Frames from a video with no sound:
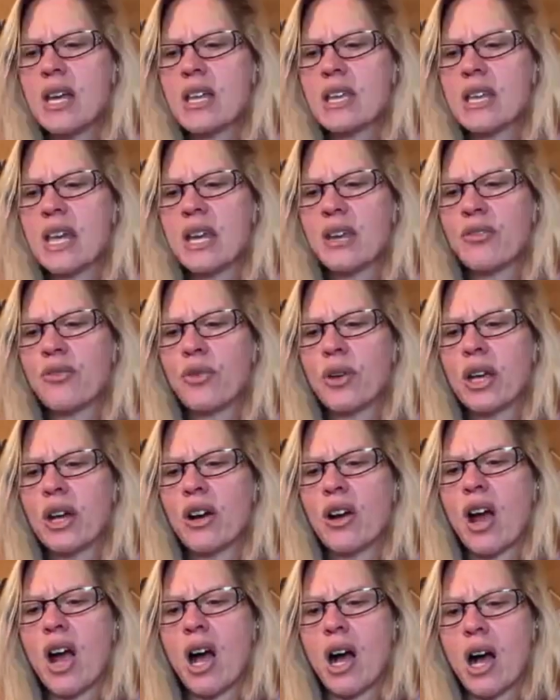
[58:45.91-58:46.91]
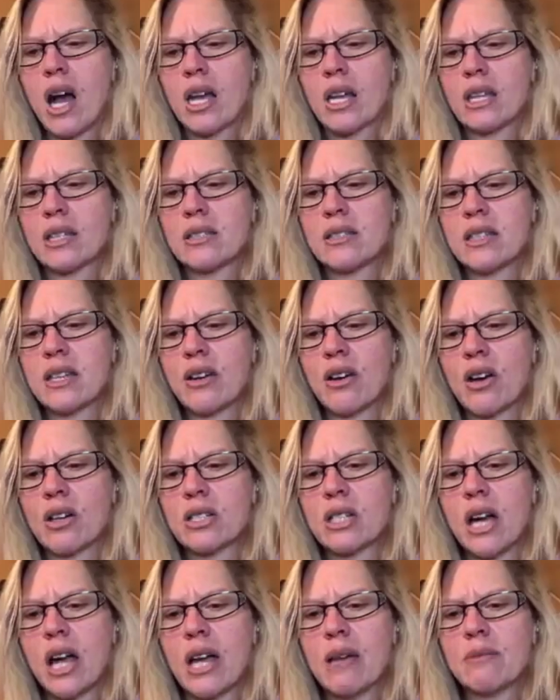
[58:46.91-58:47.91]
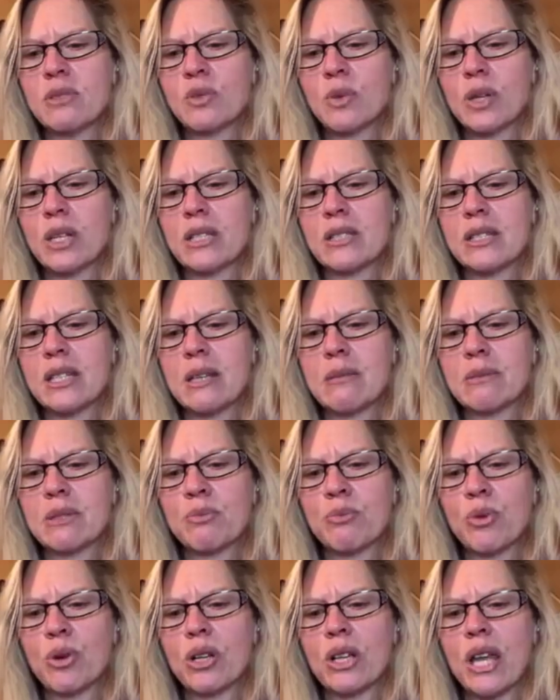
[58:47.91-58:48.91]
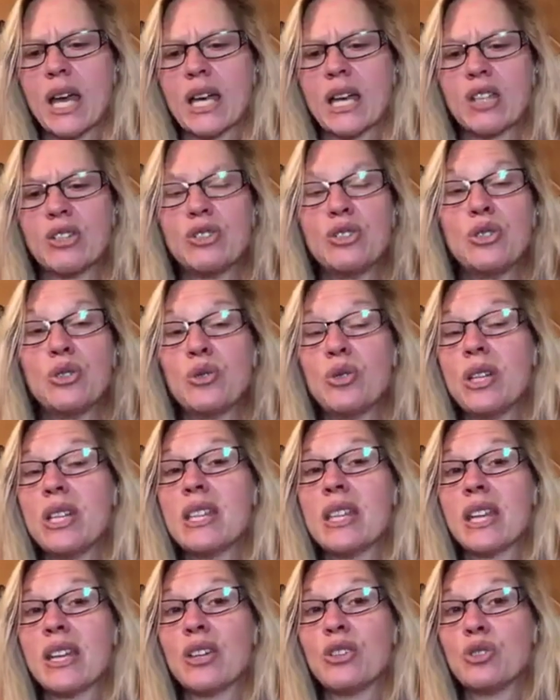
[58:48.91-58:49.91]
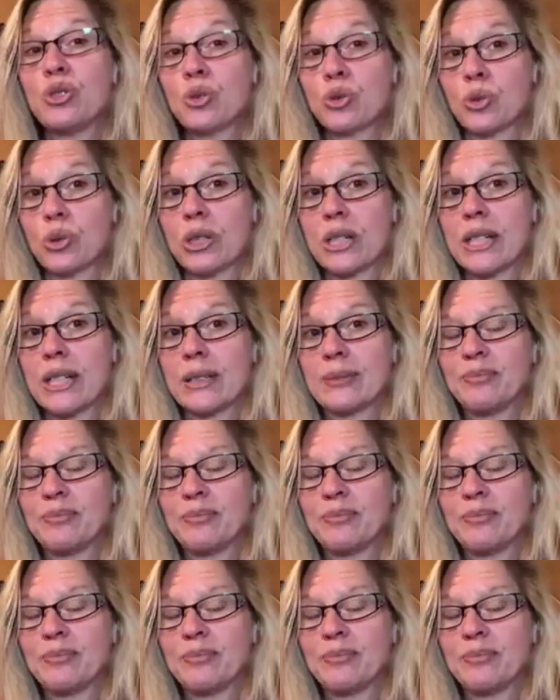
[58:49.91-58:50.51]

Yet if we are honest, there are times when it seems more like a duty than a joy.